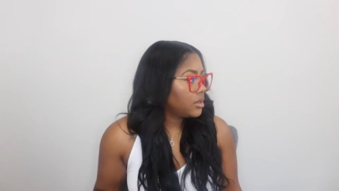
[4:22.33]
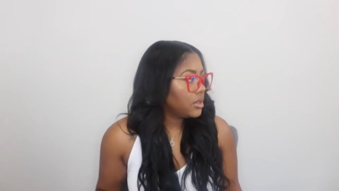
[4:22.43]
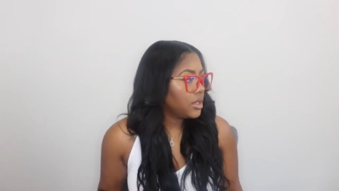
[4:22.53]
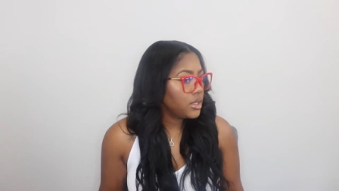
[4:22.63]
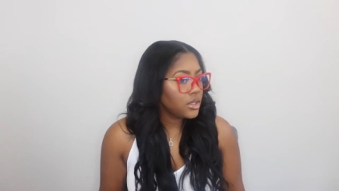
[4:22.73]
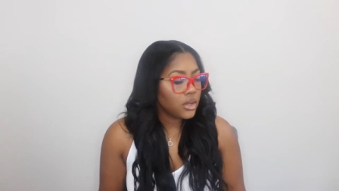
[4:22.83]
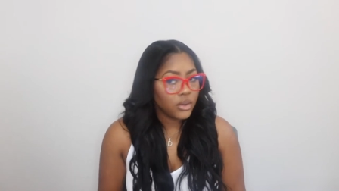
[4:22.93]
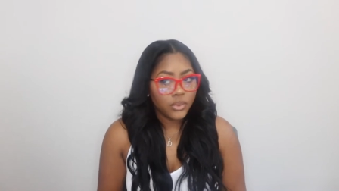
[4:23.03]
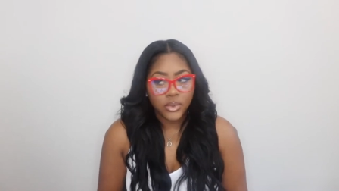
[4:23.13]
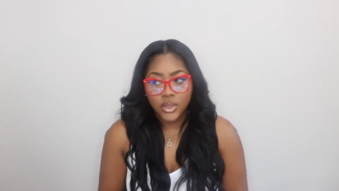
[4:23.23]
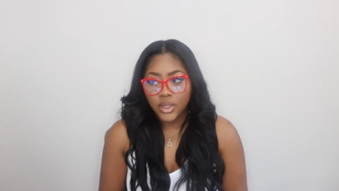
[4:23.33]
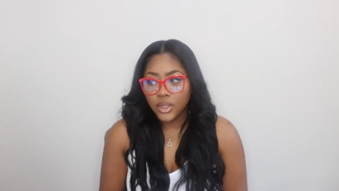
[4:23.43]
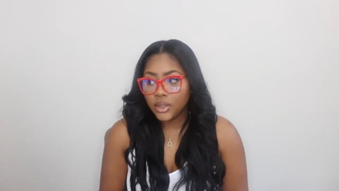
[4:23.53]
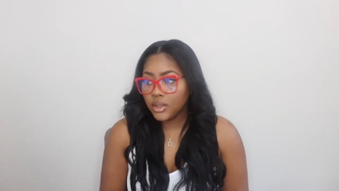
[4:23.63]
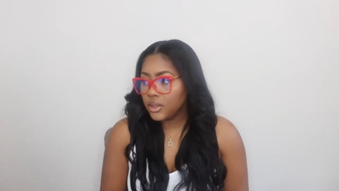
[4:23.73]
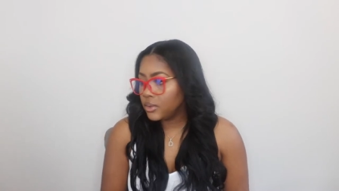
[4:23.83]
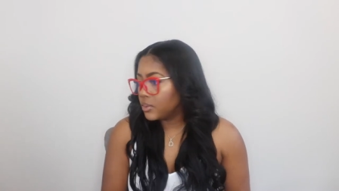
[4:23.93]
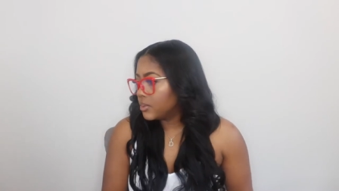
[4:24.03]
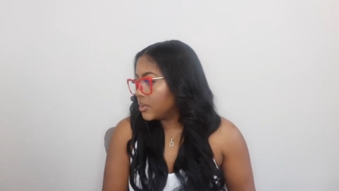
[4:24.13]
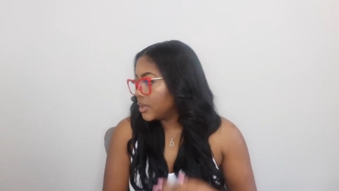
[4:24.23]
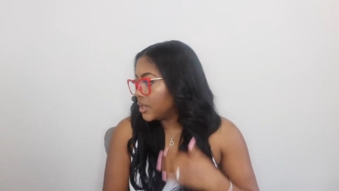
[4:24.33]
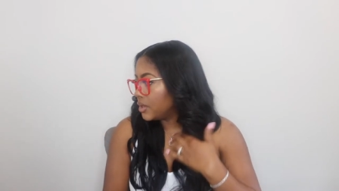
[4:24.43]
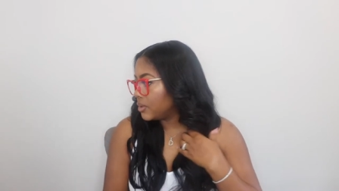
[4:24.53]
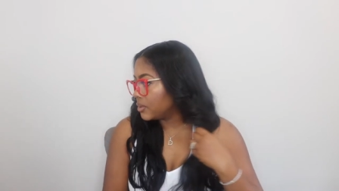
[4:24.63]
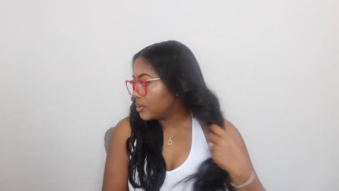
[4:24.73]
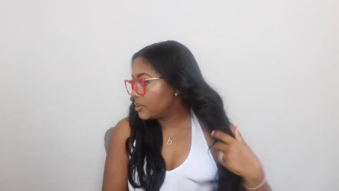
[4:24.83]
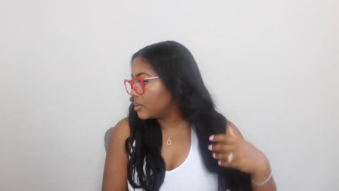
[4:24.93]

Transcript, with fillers: These are really, really cute.